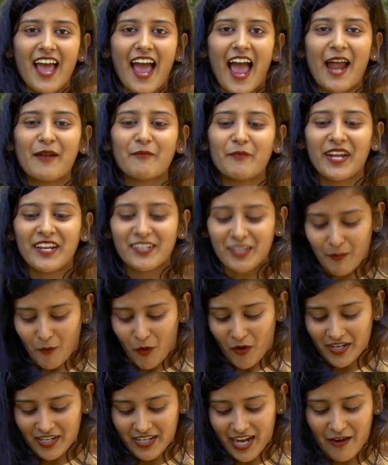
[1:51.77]
and being the
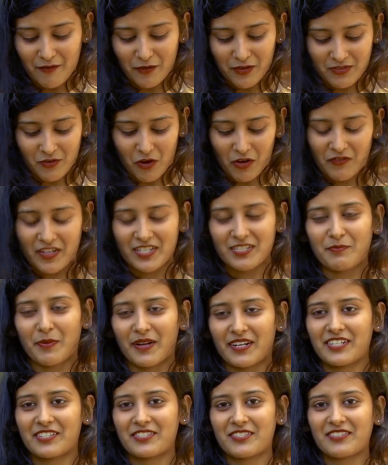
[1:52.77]
monitor I was always
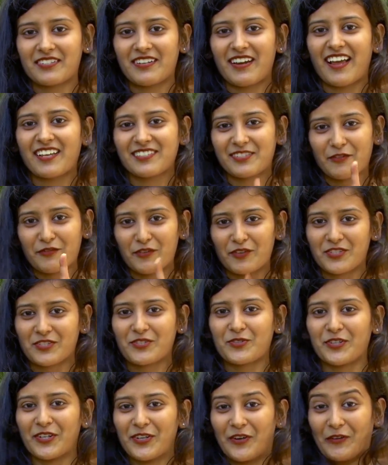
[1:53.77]
punished as the first
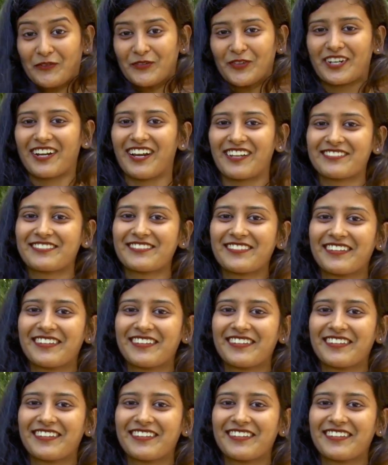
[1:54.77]
student of the class.